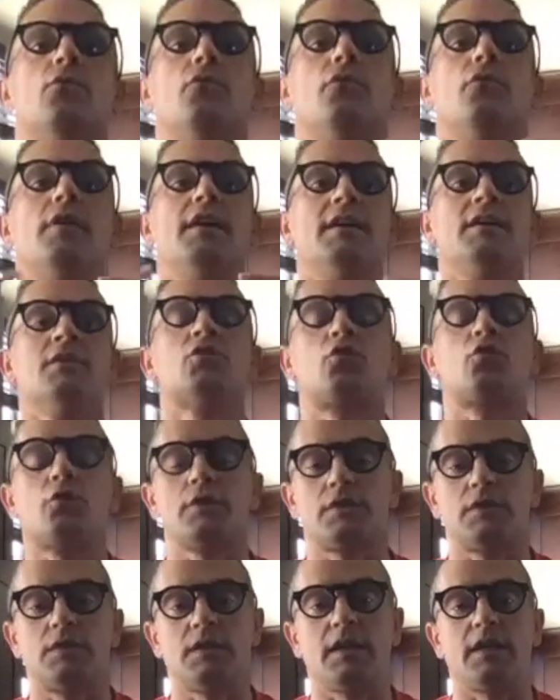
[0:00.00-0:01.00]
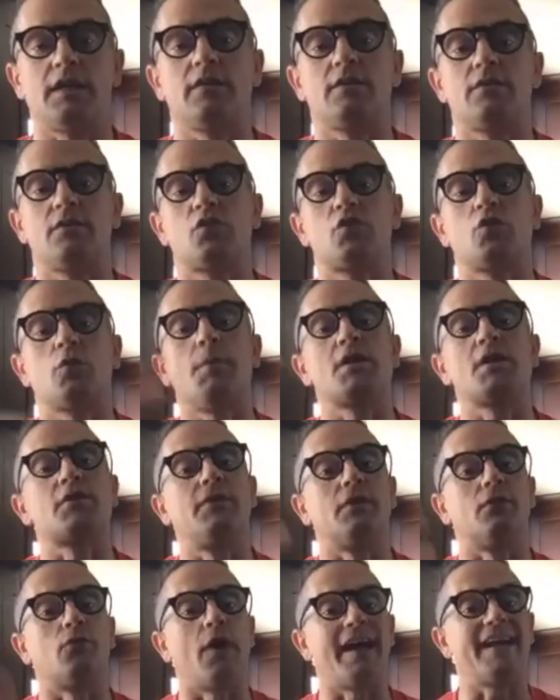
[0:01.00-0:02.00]
interesting and so much
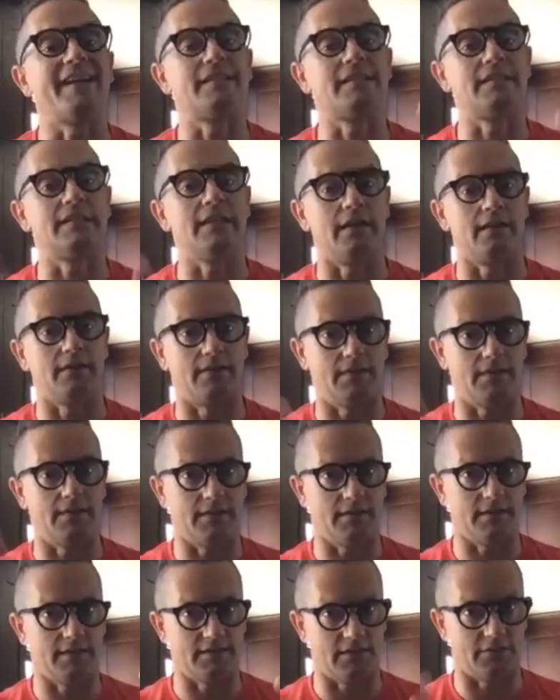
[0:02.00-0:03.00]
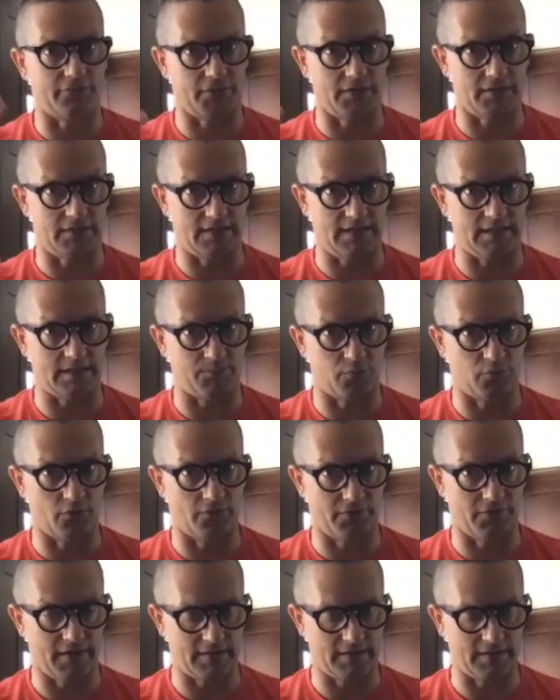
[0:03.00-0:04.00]
variety, I think, in different taste
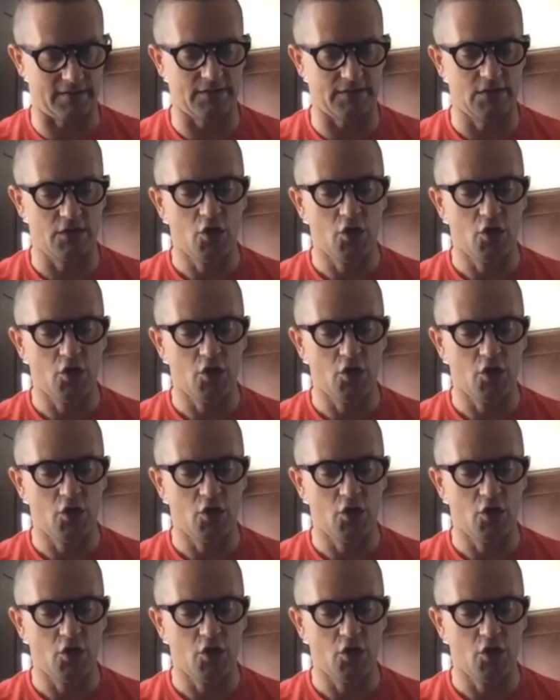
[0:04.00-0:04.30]
profiles.